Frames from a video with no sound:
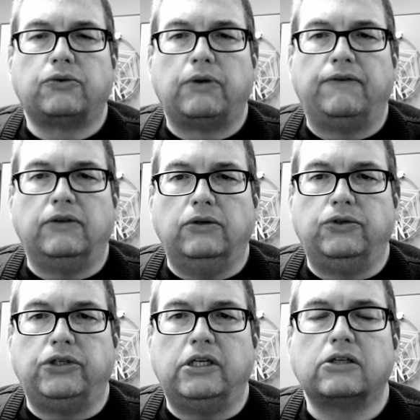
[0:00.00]

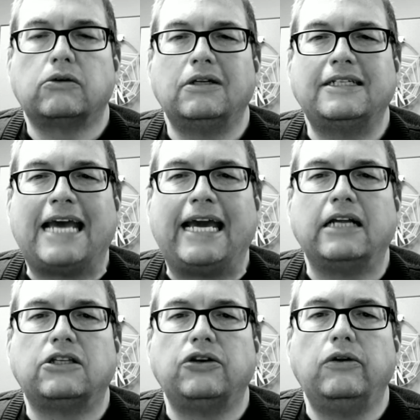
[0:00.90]
Revolution is going to take
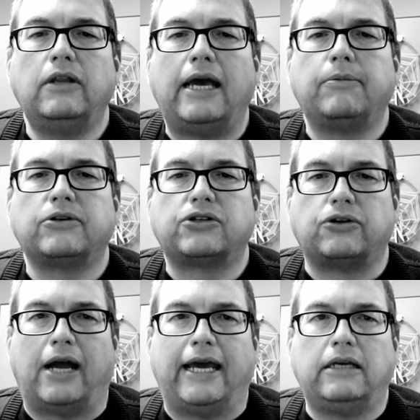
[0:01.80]
it to labor
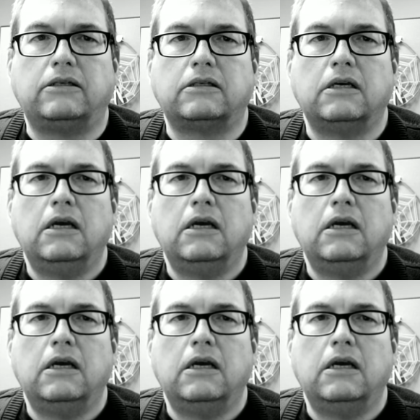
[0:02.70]
strikes